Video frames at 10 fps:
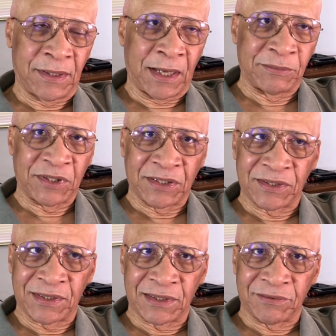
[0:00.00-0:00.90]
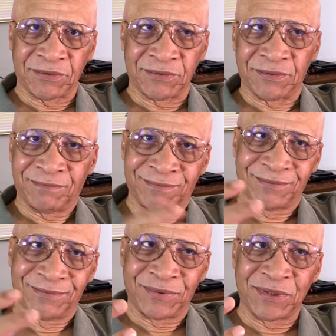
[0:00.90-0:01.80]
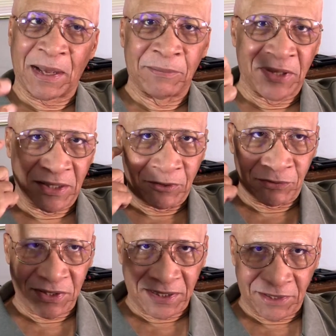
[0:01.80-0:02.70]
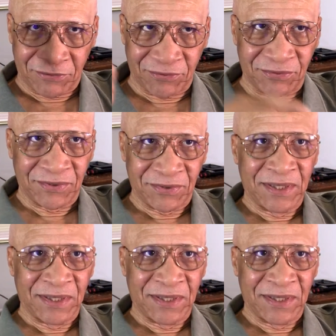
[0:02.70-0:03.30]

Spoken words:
saying Stiff, I'm thinking of Skiff,